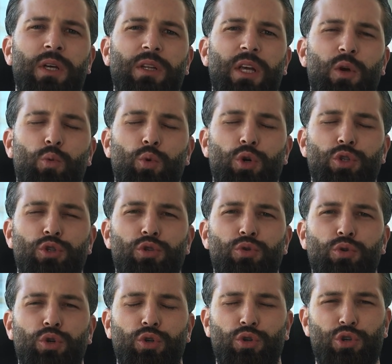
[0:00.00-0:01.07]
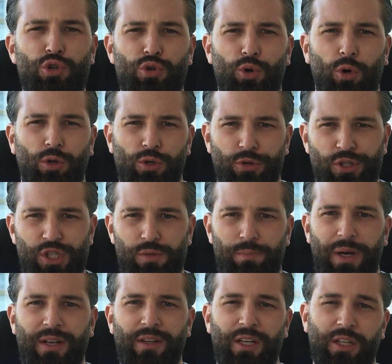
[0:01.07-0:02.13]
They want to control your
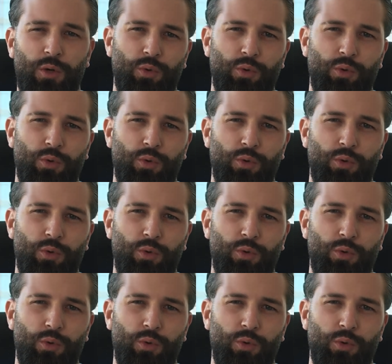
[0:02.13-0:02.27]
spending.